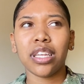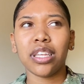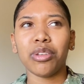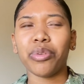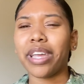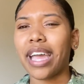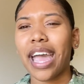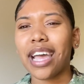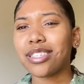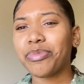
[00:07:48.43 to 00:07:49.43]
you get
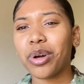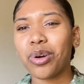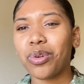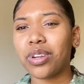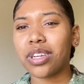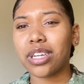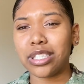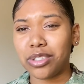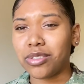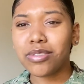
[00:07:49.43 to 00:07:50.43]
asthma.
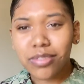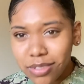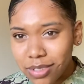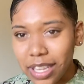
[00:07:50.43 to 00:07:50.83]
Cause